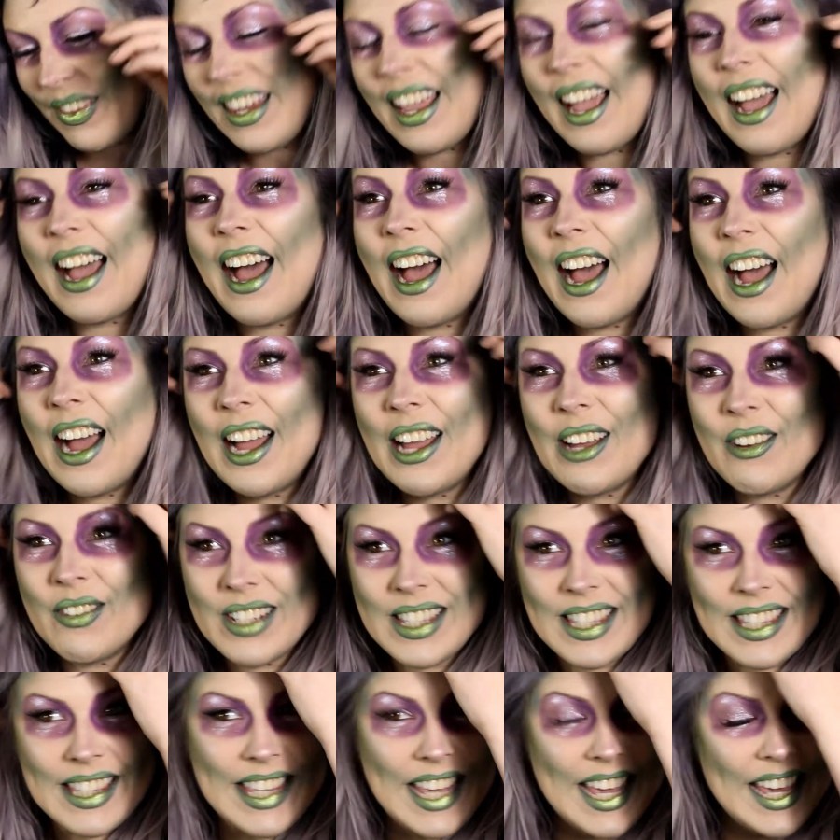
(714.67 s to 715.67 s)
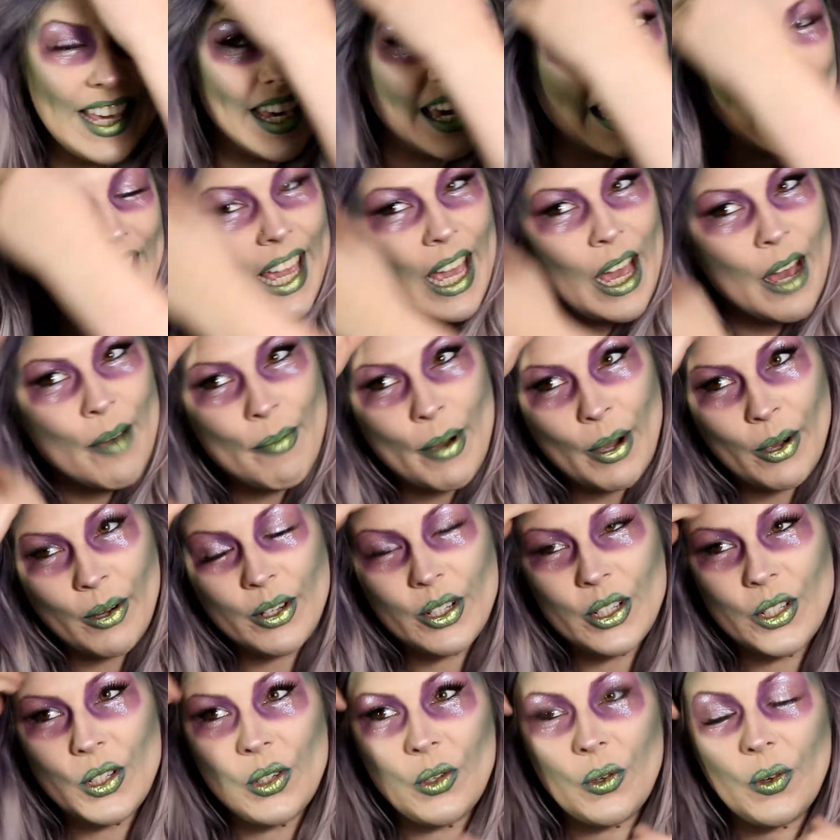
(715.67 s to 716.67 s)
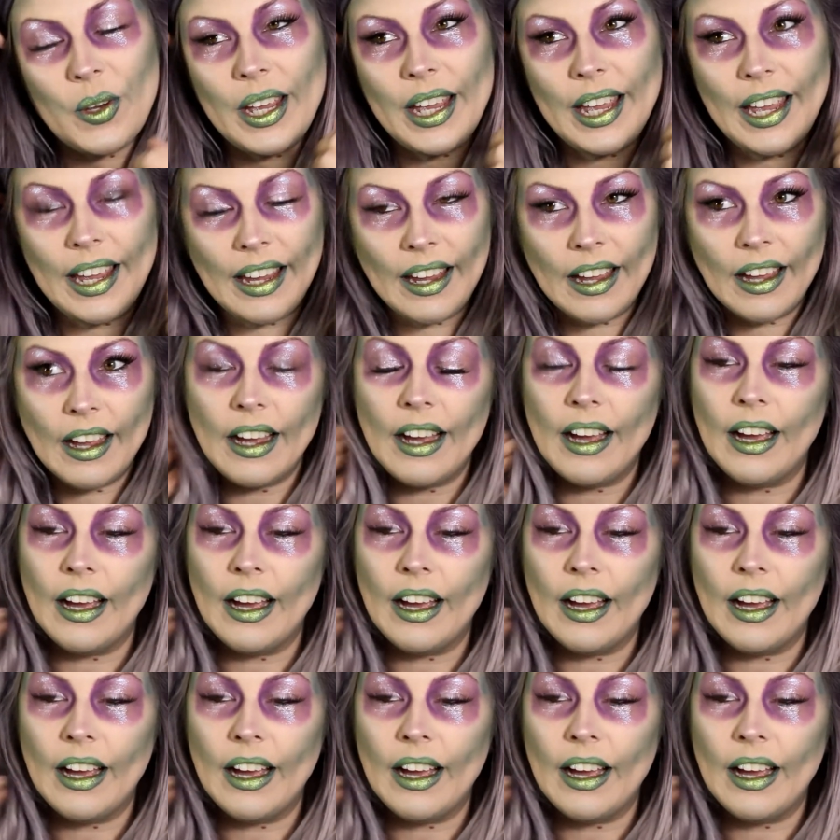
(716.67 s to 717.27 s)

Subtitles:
I was thinking about doing